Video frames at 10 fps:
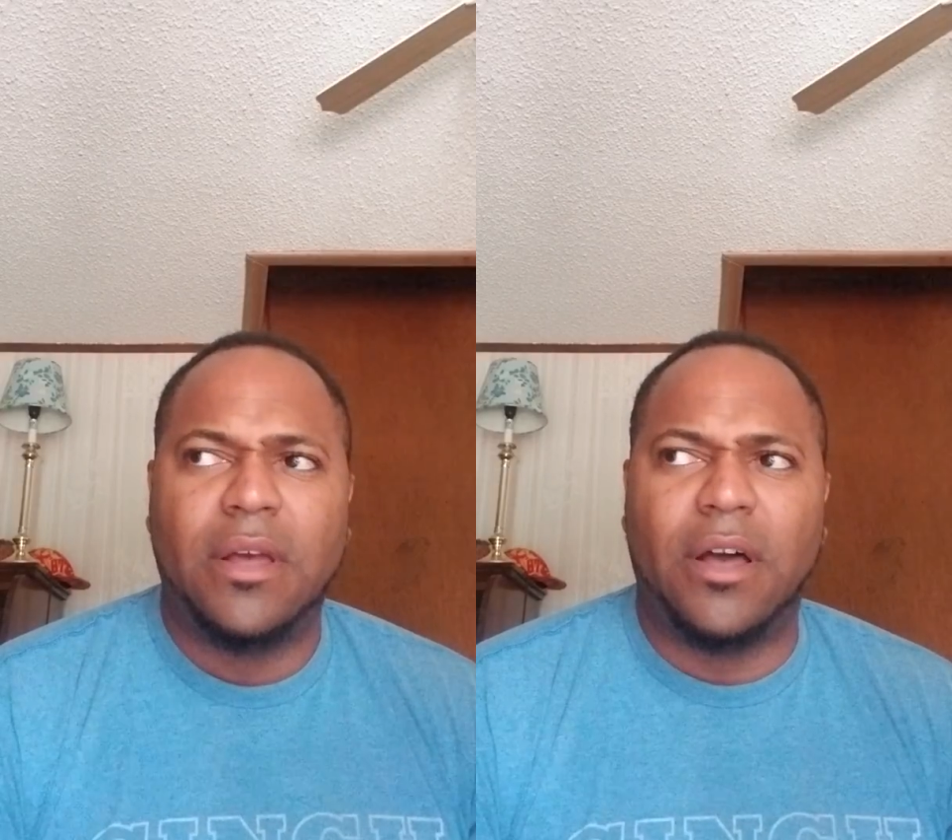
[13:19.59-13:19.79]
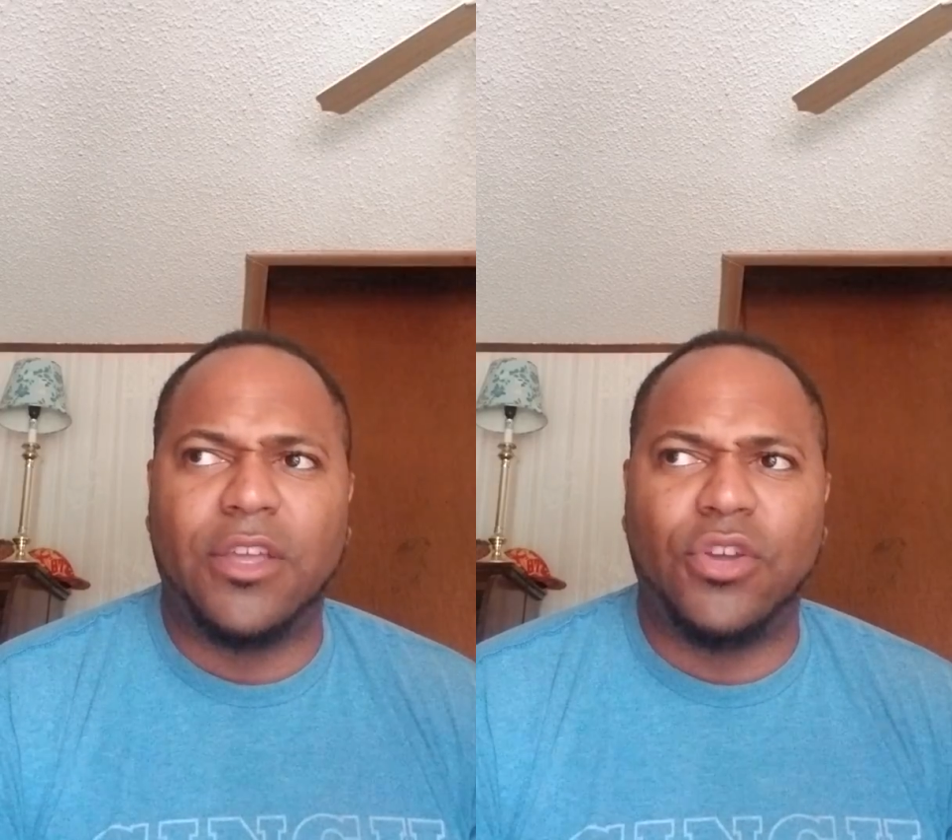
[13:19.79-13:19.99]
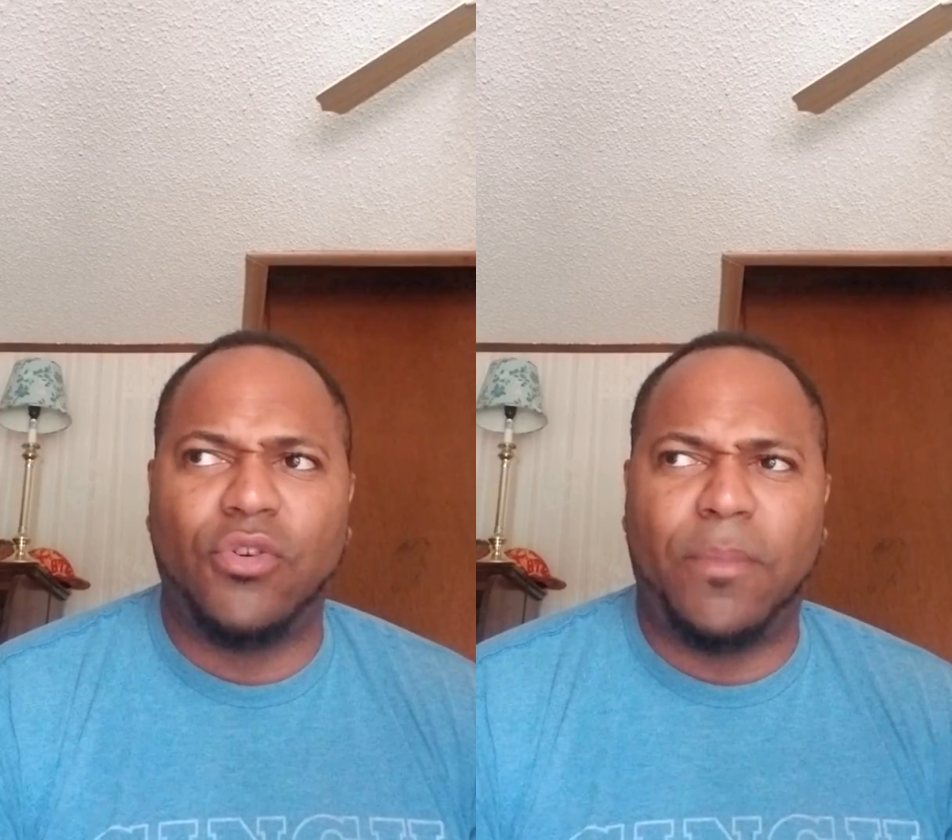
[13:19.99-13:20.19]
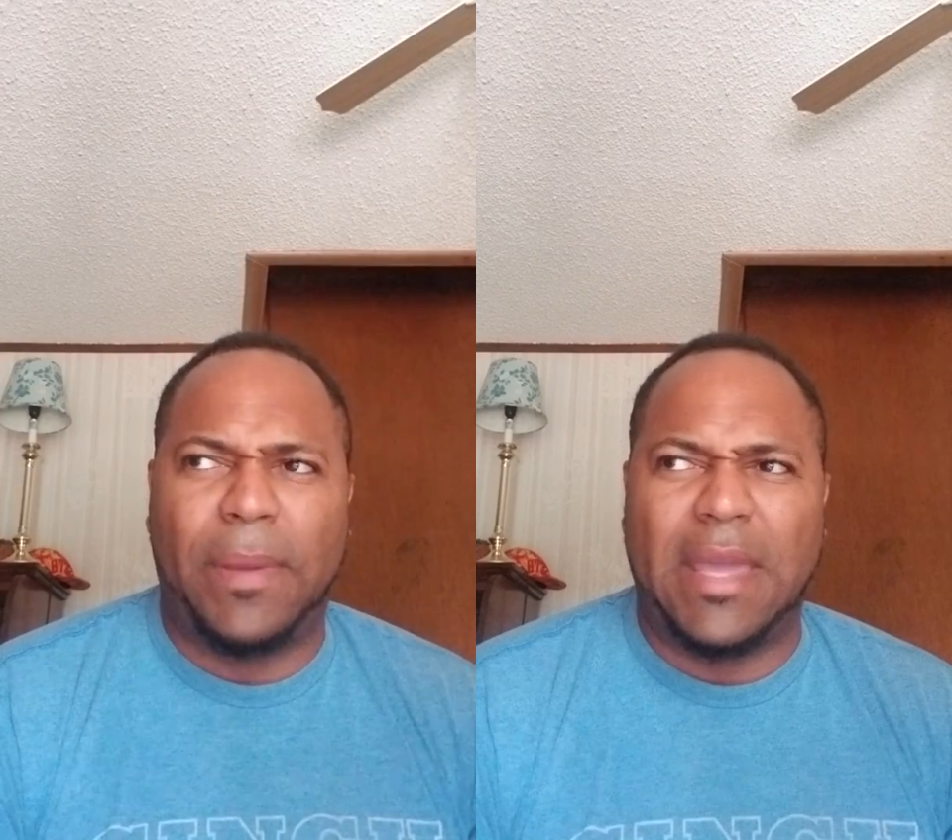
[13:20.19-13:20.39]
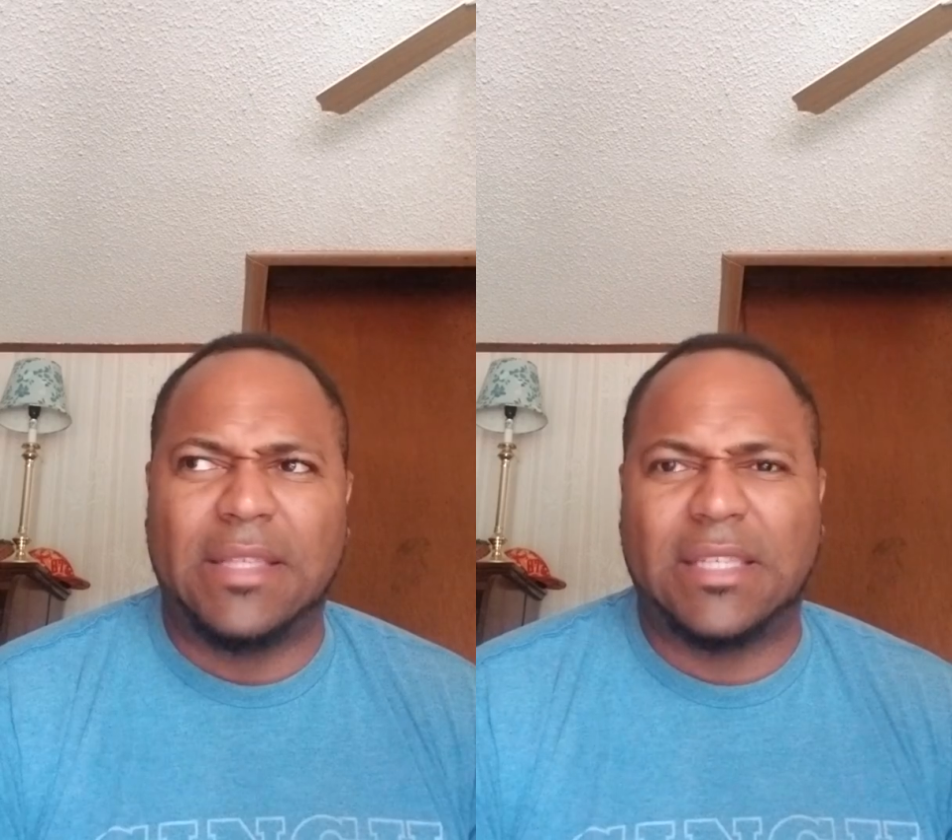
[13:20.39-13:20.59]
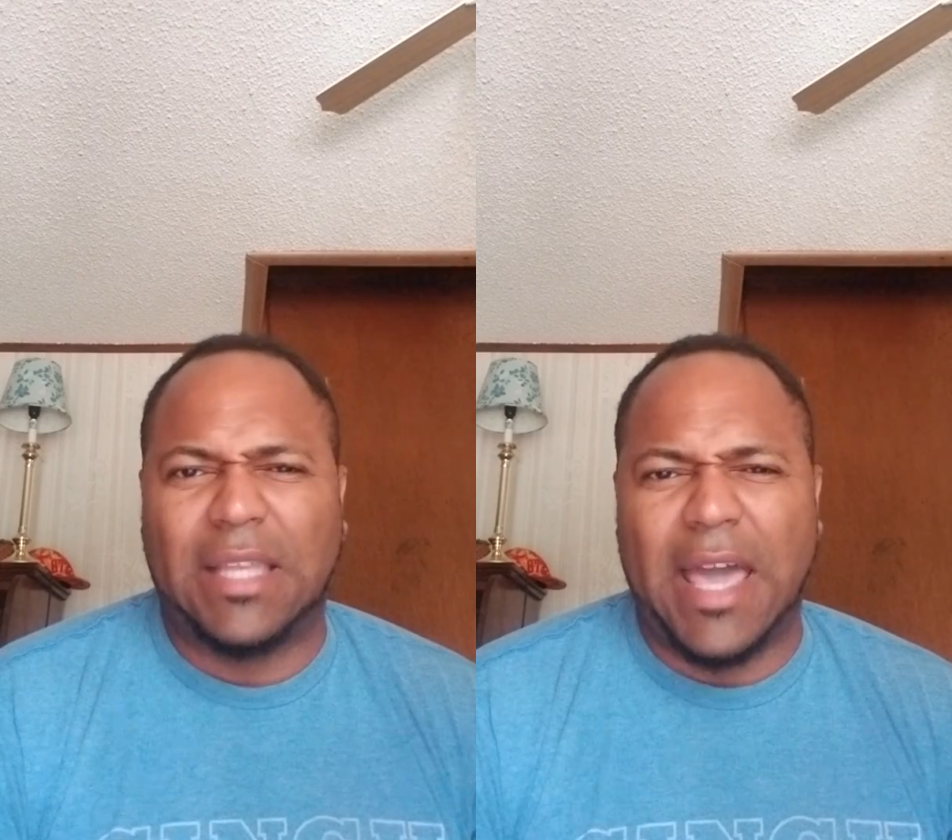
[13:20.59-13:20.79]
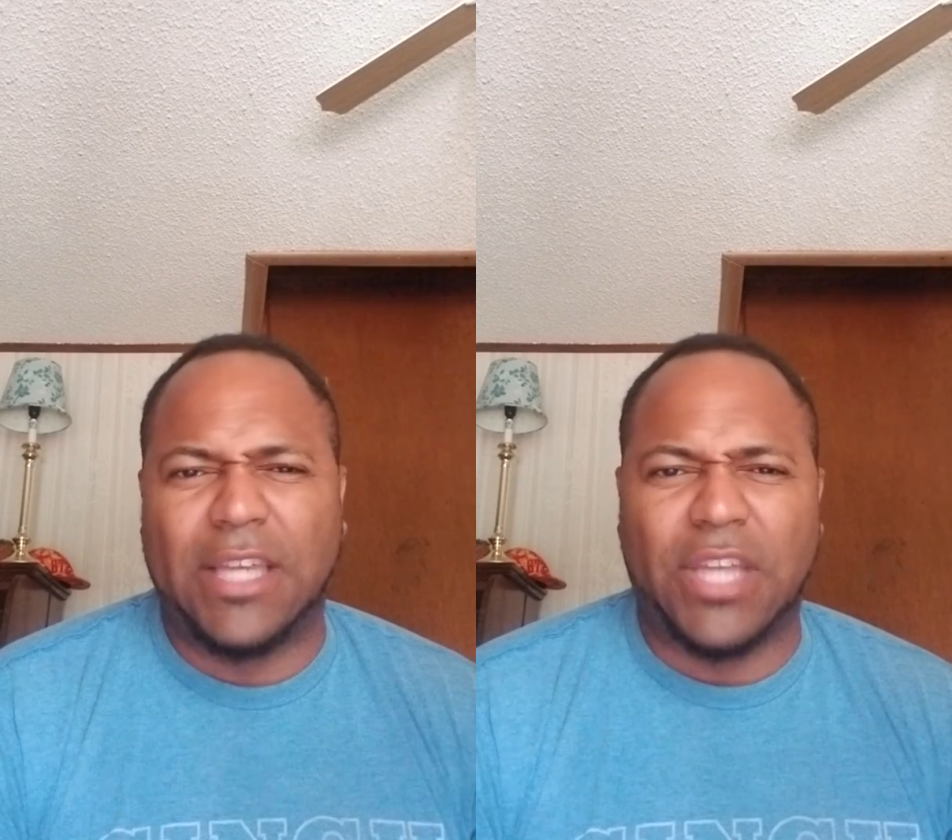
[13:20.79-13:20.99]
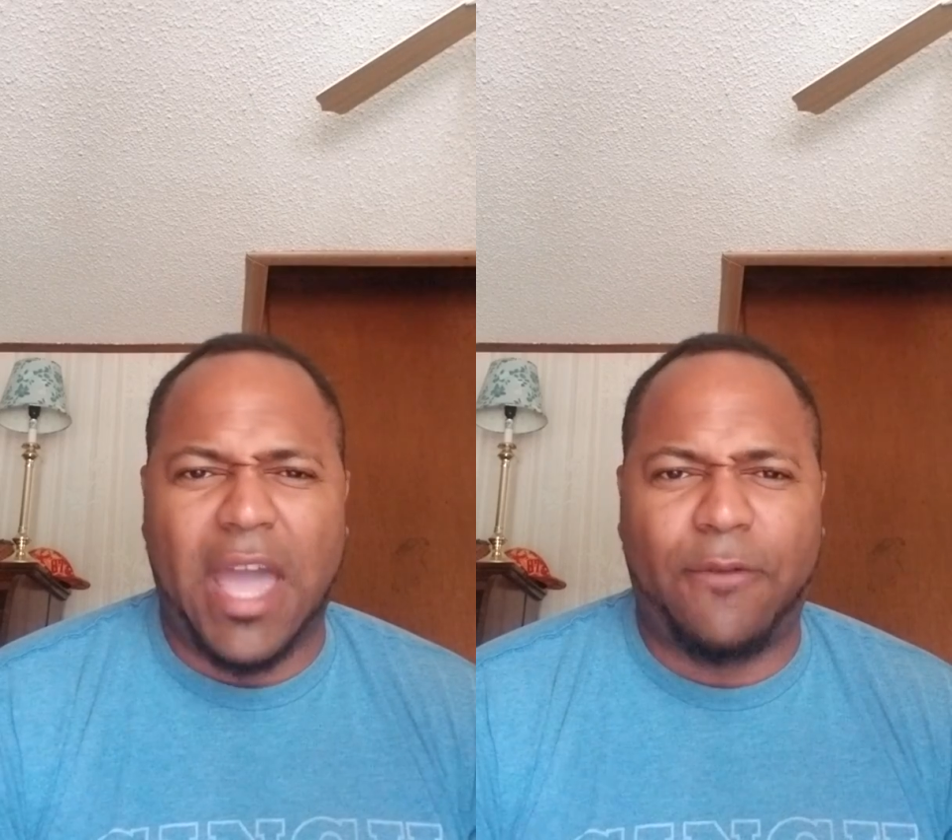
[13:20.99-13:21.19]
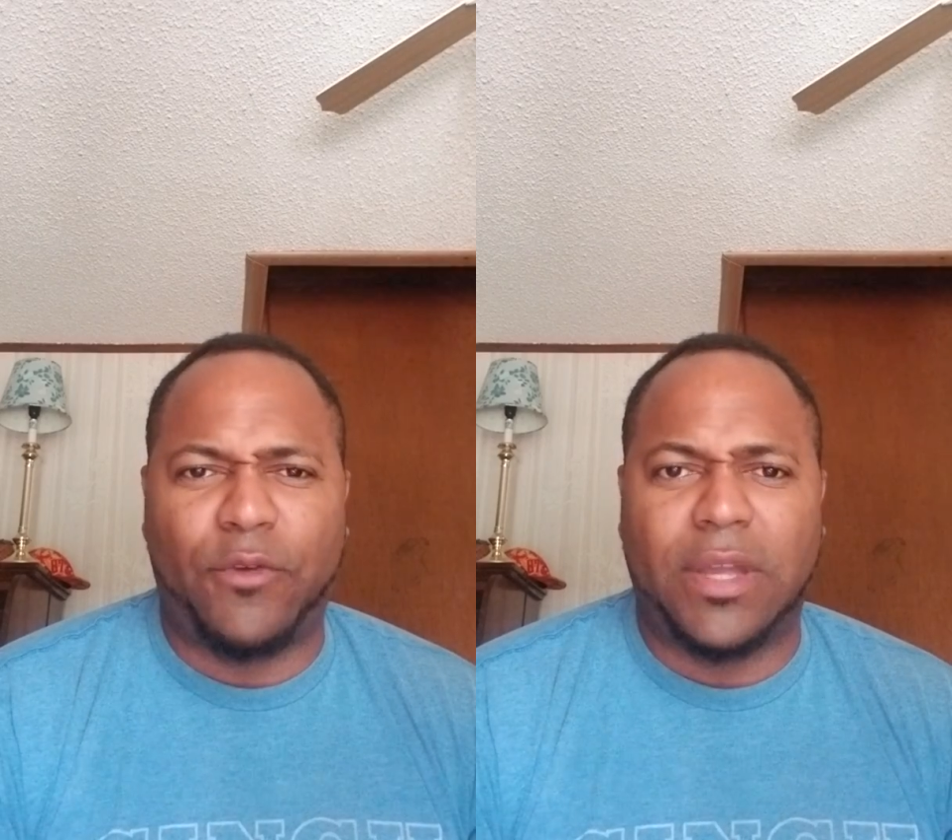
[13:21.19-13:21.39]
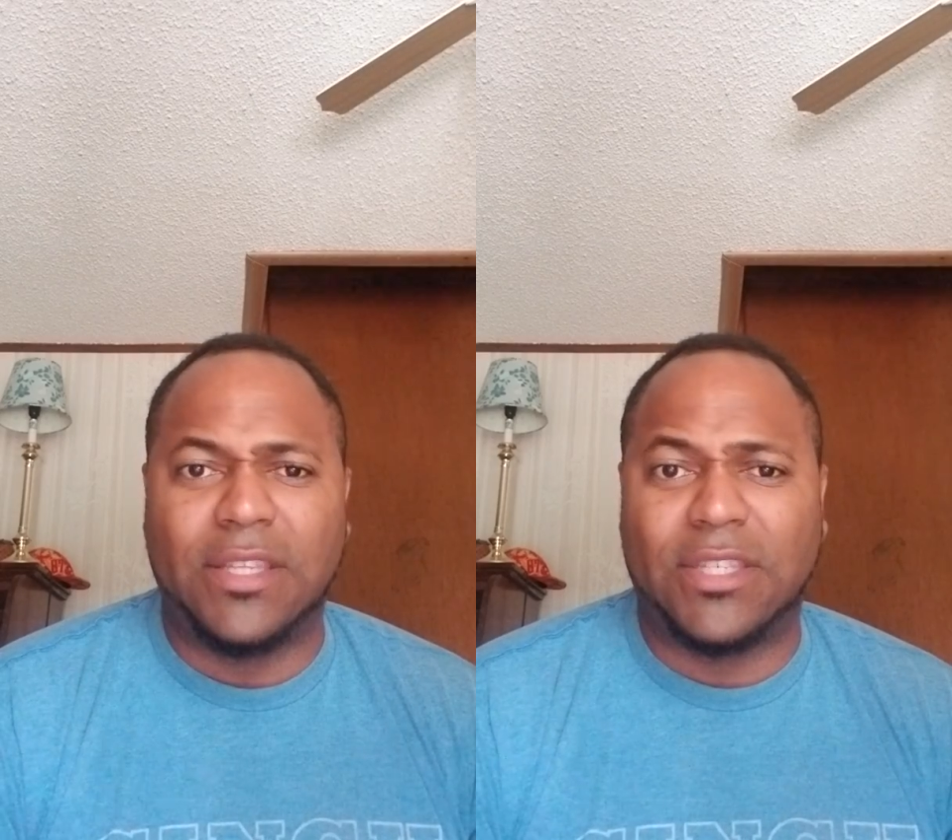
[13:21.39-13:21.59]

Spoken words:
a European/African